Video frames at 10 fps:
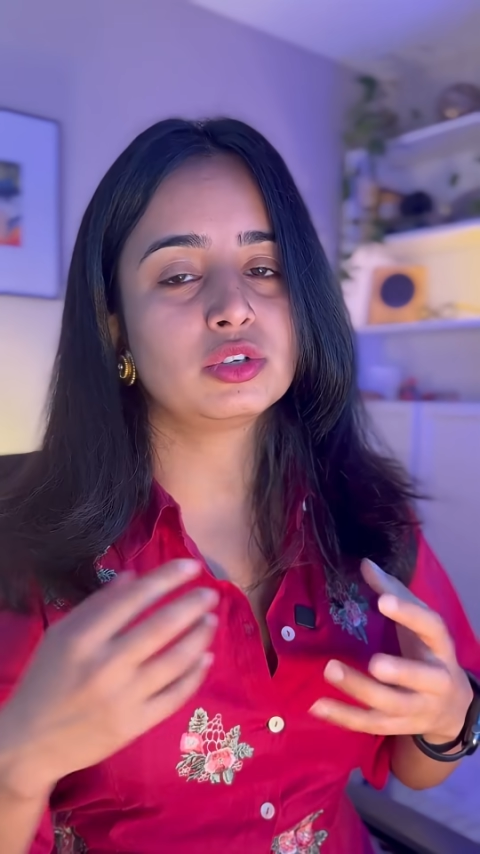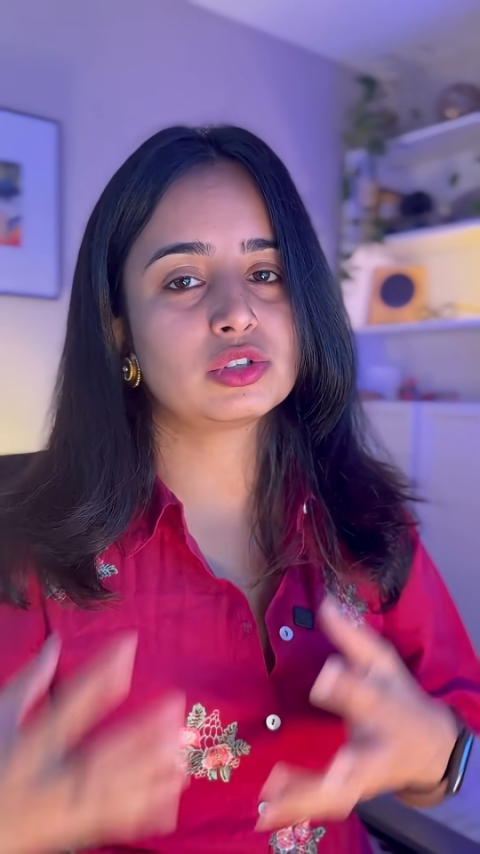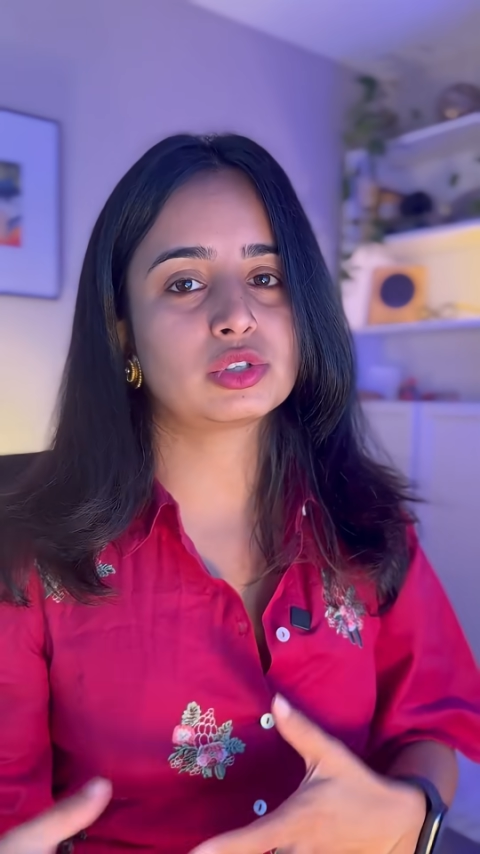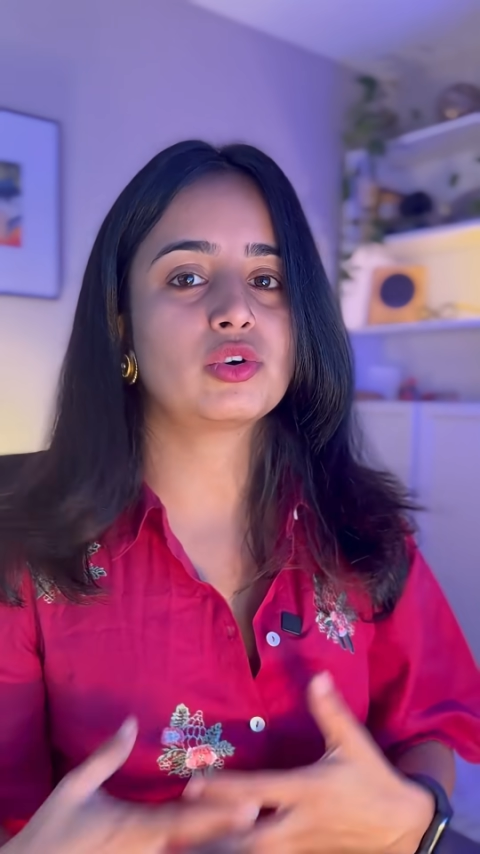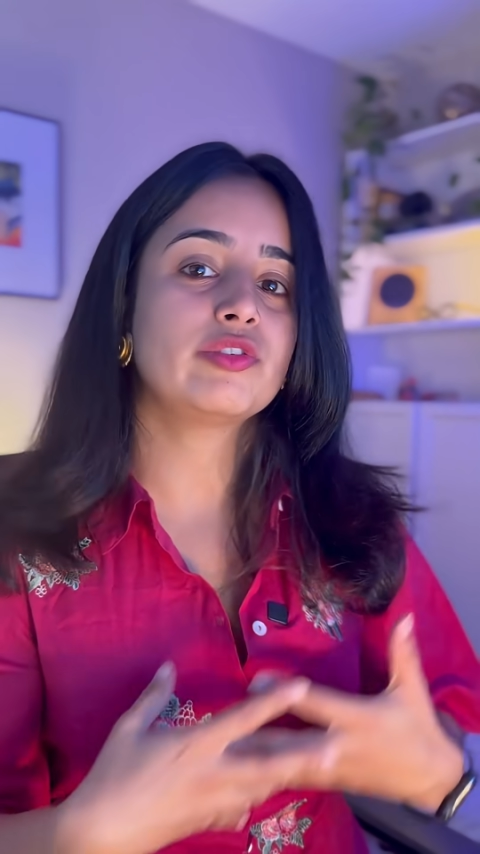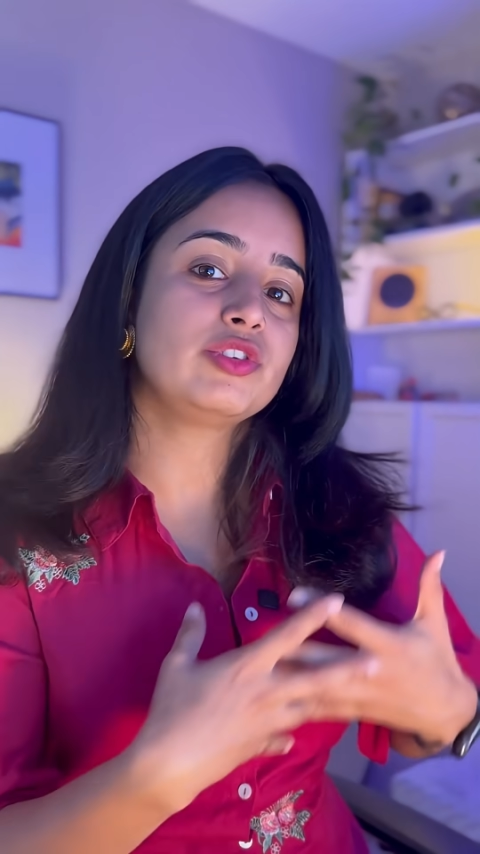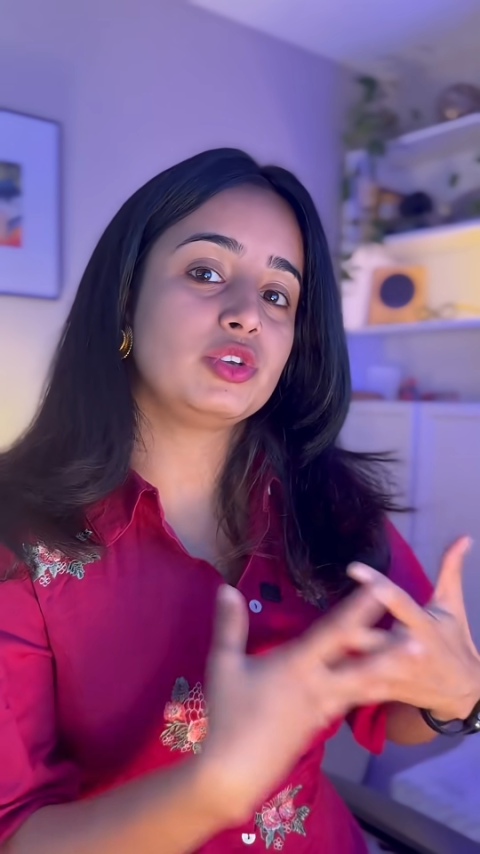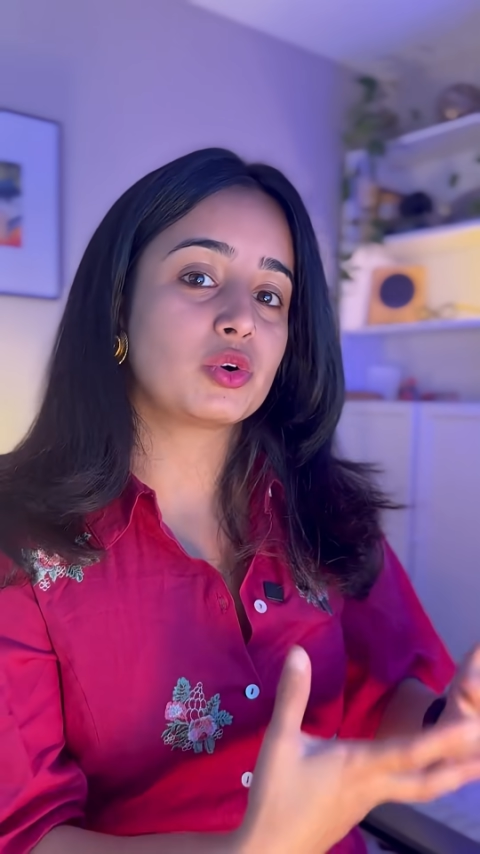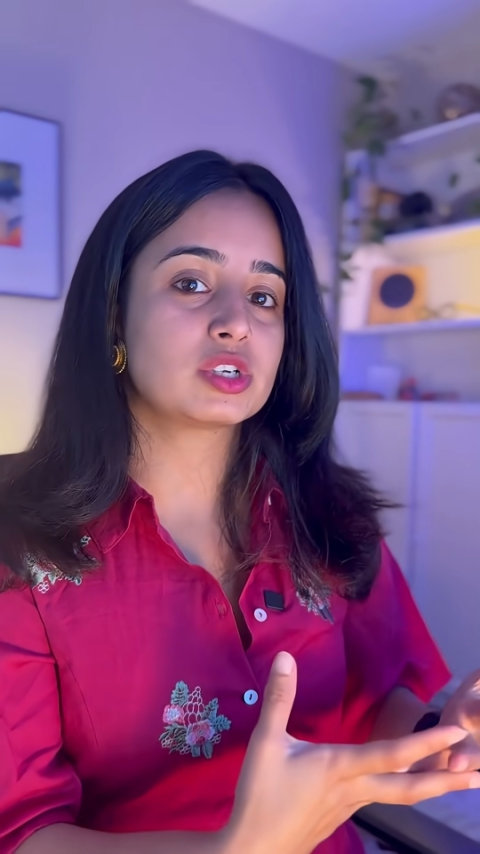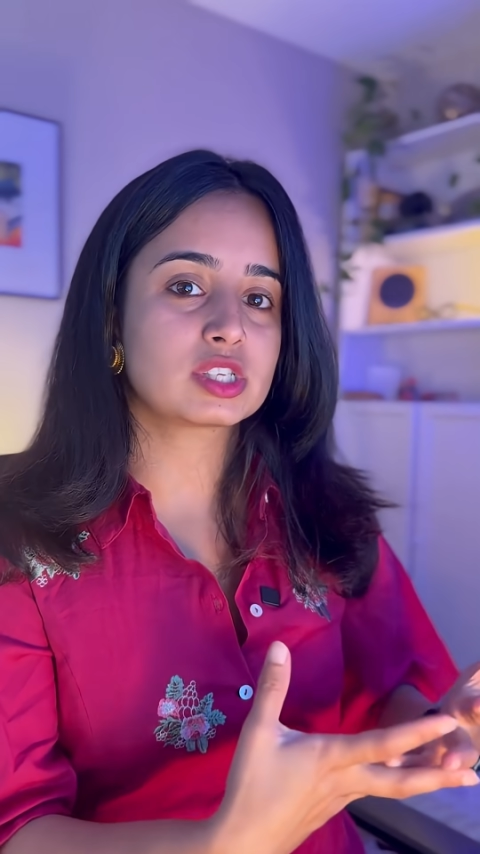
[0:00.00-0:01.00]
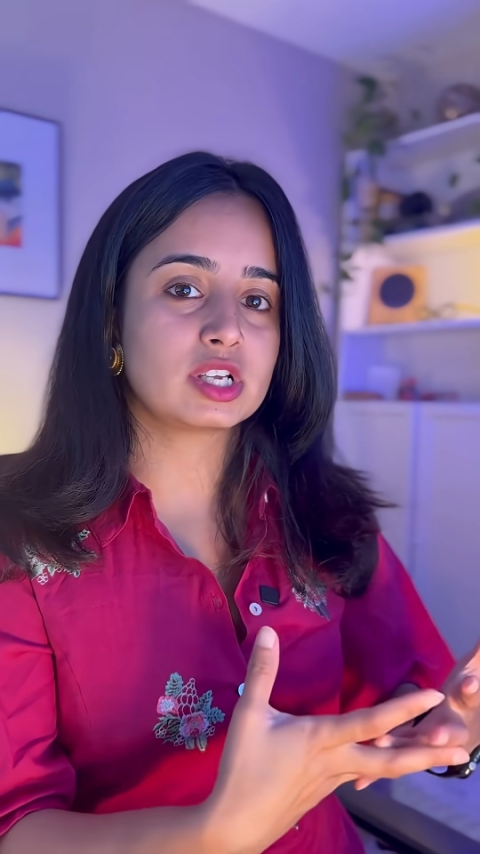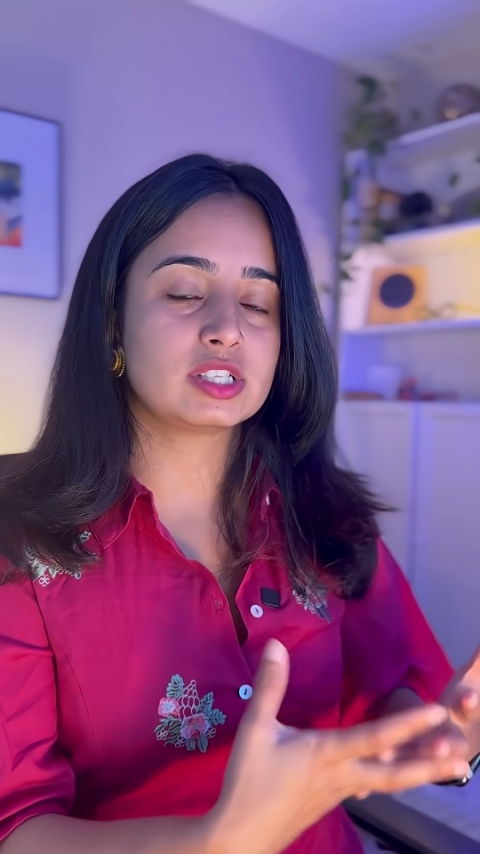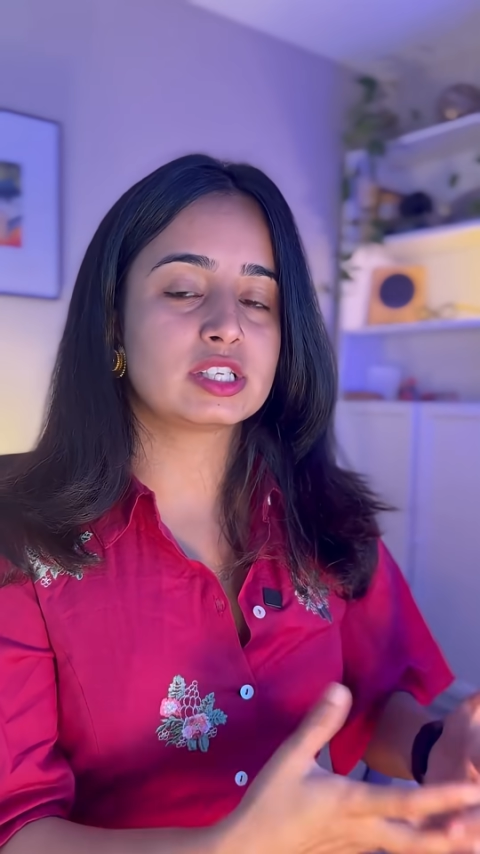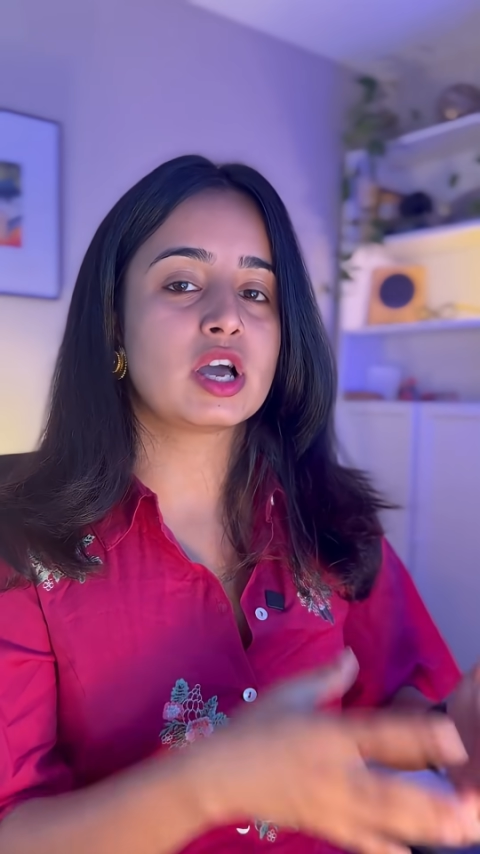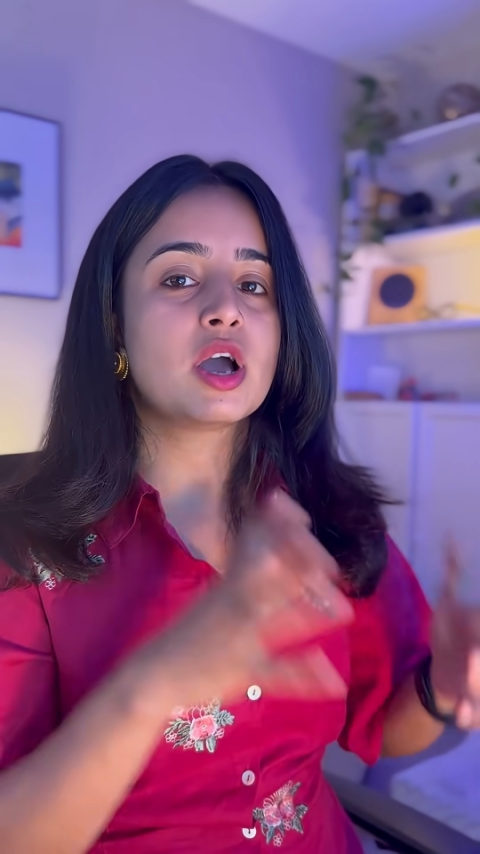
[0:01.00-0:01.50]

to show off your skills,